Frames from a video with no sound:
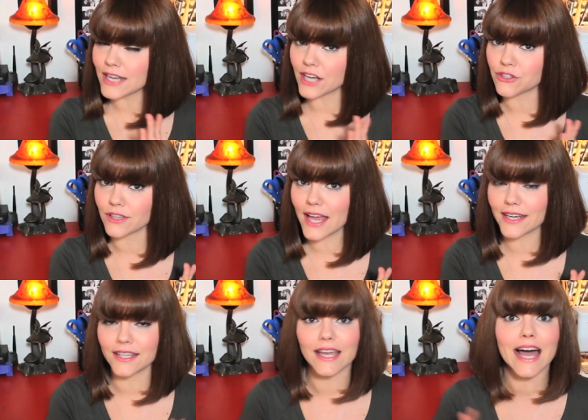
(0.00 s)
natural
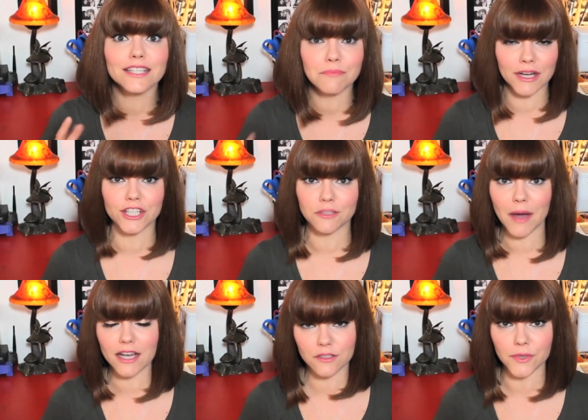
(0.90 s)
lighting as much as
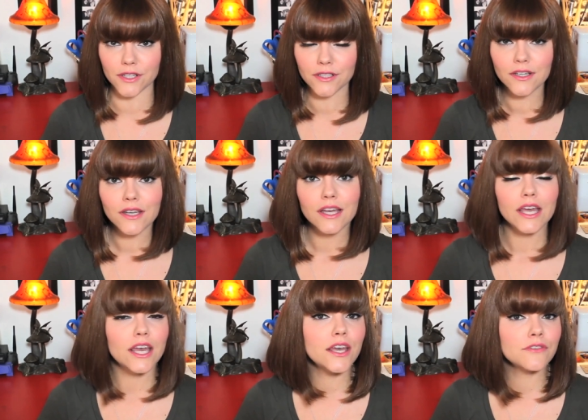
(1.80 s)
possible.
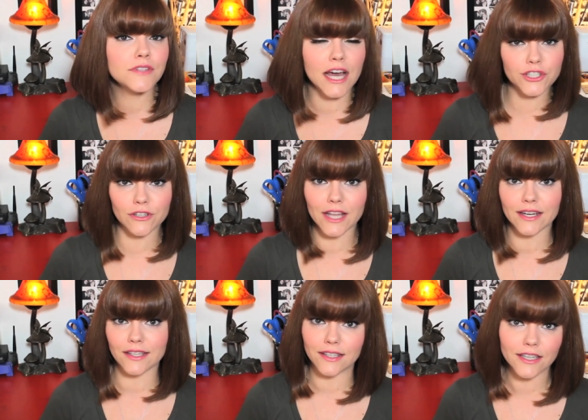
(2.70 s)
If natural
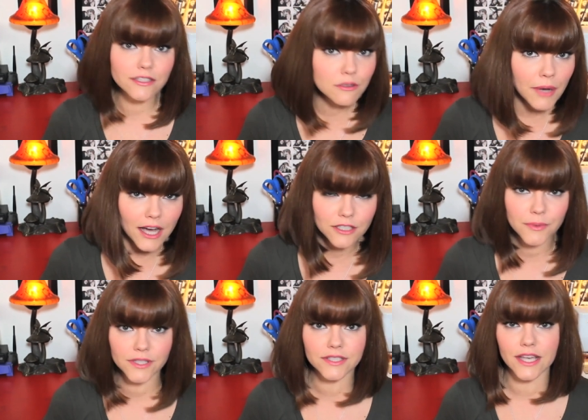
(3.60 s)
lighting is
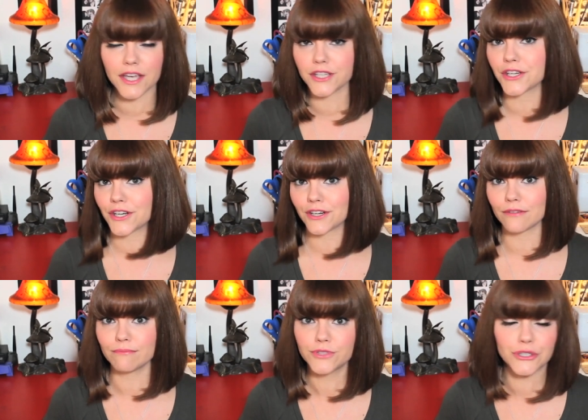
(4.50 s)
impossible, say
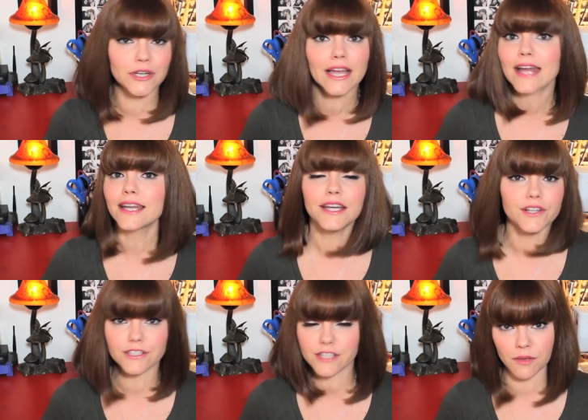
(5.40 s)
you're shooting at night
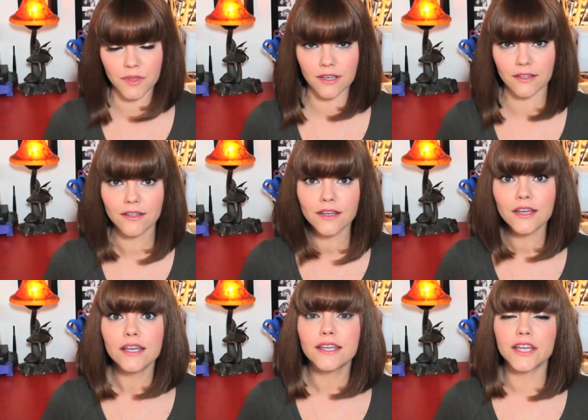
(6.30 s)
or something,
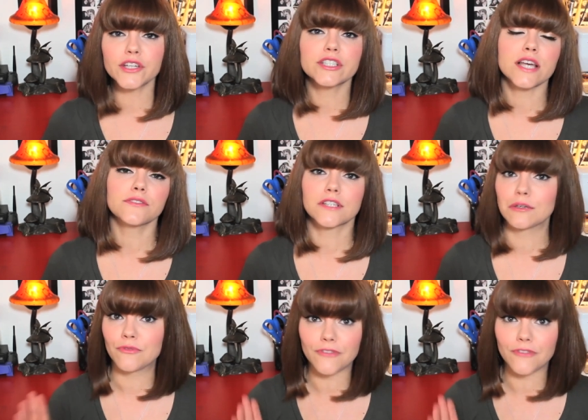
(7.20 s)
get yourself some